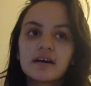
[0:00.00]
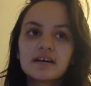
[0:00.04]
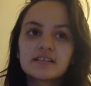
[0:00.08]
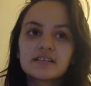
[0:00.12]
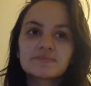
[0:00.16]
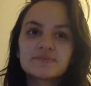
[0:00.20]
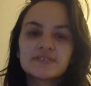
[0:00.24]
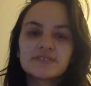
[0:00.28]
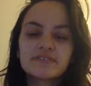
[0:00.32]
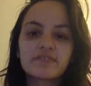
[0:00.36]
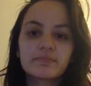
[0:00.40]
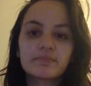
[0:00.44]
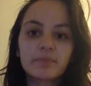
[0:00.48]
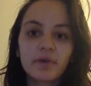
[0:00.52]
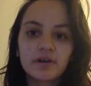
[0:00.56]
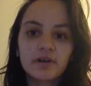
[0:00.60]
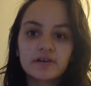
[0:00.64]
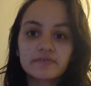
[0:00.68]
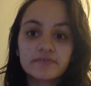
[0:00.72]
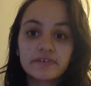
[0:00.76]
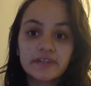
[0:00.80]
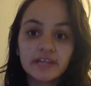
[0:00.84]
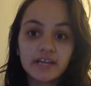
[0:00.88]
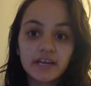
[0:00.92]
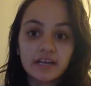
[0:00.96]
specific
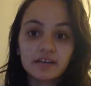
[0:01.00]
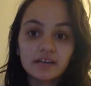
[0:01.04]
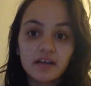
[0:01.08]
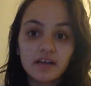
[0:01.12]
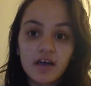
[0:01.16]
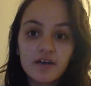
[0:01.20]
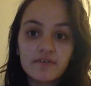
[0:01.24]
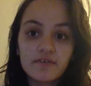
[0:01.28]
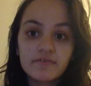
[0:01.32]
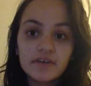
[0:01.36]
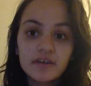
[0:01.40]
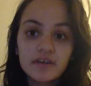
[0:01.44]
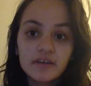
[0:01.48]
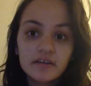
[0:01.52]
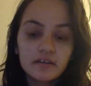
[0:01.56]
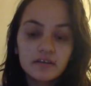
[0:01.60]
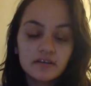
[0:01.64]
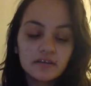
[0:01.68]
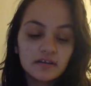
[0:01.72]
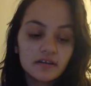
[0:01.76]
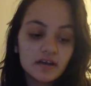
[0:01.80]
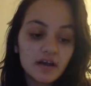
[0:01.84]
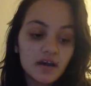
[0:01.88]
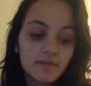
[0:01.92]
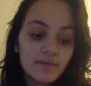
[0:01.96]
part of it that I love
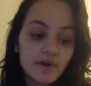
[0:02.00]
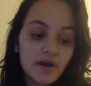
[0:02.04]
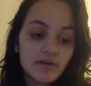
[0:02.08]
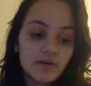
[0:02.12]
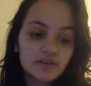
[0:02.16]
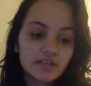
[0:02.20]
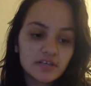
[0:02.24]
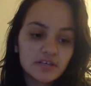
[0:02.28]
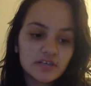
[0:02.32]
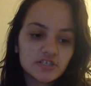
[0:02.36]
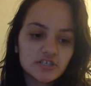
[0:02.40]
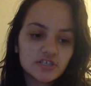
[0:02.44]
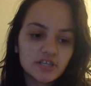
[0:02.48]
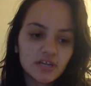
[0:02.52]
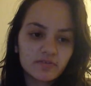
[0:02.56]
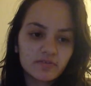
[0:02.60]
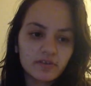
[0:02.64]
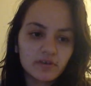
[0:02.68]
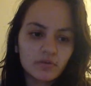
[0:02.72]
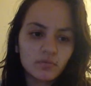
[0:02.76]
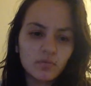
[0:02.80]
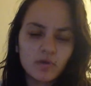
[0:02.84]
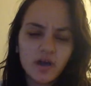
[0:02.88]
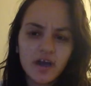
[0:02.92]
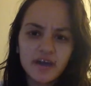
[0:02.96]
about each and
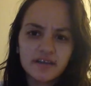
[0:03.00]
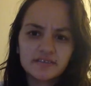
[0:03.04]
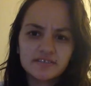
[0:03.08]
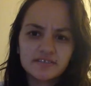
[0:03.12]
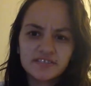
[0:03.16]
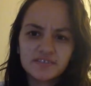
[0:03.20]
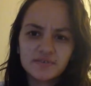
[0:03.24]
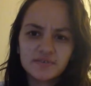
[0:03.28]
every one.